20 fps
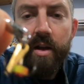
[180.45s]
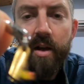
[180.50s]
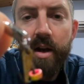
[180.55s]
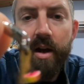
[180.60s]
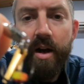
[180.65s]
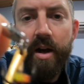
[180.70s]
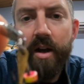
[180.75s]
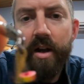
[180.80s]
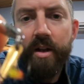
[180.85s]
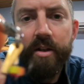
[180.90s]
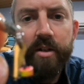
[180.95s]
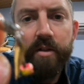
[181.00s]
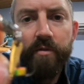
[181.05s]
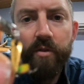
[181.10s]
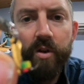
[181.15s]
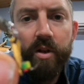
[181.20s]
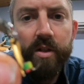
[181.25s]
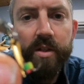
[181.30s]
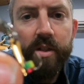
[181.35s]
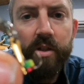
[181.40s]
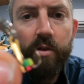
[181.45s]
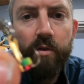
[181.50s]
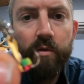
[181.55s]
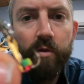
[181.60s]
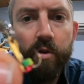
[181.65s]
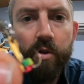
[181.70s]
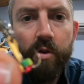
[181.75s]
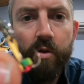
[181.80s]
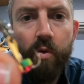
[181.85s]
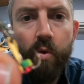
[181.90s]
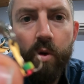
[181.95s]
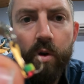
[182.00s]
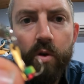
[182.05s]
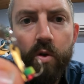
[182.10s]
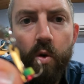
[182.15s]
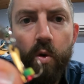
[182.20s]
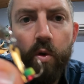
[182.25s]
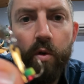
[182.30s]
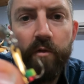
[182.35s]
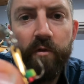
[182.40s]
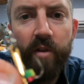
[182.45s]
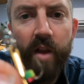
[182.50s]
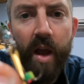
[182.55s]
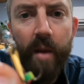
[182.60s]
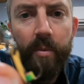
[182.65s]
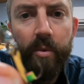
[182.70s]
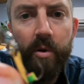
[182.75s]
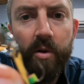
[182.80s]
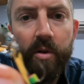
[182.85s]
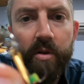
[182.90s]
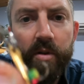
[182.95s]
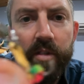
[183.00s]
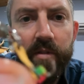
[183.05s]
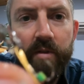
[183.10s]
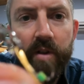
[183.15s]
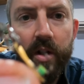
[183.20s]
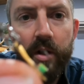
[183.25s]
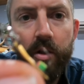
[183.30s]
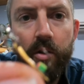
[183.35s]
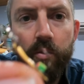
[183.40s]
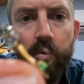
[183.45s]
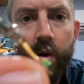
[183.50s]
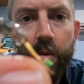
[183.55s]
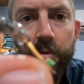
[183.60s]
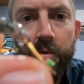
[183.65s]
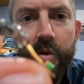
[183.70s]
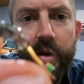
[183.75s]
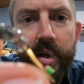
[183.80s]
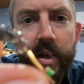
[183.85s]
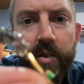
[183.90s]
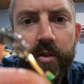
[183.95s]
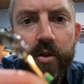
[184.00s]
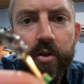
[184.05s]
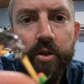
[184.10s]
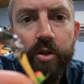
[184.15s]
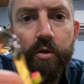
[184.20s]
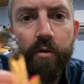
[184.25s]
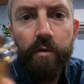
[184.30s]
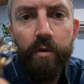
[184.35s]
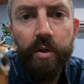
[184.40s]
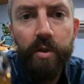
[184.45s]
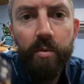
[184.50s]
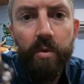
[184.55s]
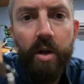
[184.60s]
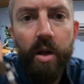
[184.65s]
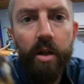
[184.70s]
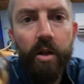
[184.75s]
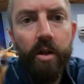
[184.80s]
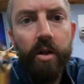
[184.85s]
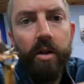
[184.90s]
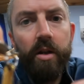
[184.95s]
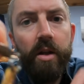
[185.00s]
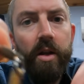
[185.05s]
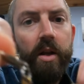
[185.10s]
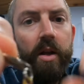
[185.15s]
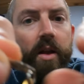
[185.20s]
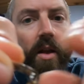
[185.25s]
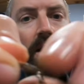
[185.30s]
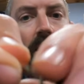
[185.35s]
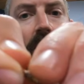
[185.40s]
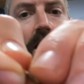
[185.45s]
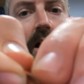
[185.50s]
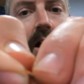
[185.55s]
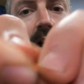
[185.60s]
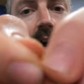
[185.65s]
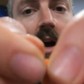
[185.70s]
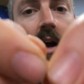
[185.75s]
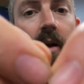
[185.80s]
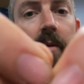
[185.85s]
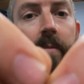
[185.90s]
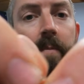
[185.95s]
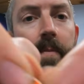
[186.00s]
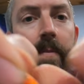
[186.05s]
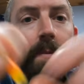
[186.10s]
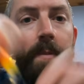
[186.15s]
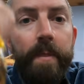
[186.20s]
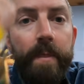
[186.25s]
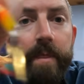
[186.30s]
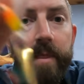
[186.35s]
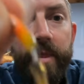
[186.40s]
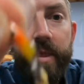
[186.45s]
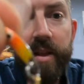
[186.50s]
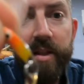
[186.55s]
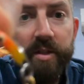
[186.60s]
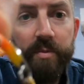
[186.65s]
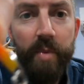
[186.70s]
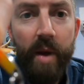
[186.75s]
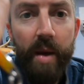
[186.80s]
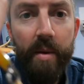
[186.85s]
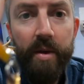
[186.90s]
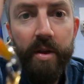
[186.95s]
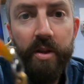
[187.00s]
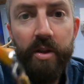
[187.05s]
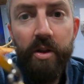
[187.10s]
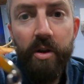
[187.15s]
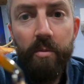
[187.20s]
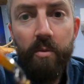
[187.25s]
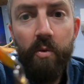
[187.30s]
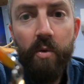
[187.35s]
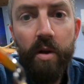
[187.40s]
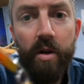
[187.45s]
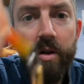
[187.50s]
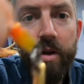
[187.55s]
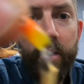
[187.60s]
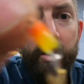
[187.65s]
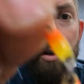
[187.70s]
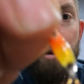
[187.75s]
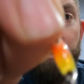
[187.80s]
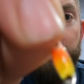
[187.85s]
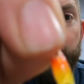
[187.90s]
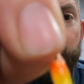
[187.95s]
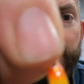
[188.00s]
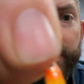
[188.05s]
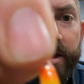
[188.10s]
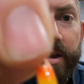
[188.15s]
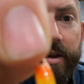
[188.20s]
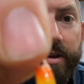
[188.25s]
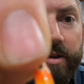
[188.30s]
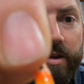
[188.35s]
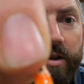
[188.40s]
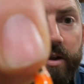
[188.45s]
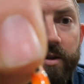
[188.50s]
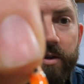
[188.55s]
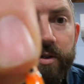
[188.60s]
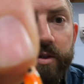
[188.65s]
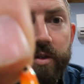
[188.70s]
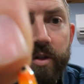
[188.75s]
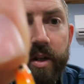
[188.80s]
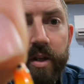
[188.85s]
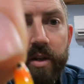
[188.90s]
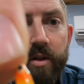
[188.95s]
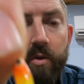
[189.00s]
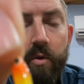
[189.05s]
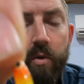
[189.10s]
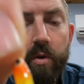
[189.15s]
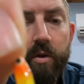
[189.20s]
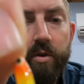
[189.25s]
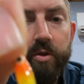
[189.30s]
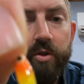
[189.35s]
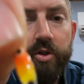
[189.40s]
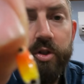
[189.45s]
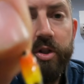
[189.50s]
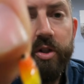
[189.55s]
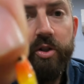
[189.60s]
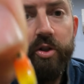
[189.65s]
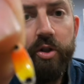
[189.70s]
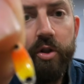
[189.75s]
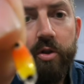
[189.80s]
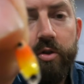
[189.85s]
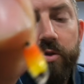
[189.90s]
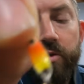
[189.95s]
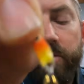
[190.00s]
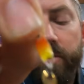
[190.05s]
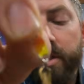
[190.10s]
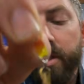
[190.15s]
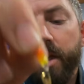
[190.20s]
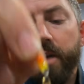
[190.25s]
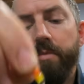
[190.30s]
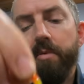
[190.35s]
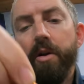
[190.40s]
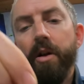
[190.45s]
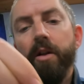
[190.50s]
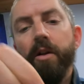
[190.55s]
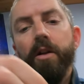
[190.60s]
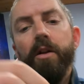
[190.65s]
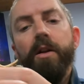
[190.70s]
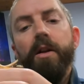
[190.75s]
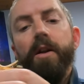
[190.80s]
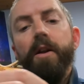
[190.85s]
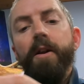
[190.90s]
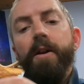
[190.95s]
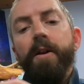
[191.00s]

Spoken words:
a silver or gold flapper. They've got a little rubber ring on there too for some color. This is probably the #1 color if you're gonna get a color, so like an orange and chartreuse type color.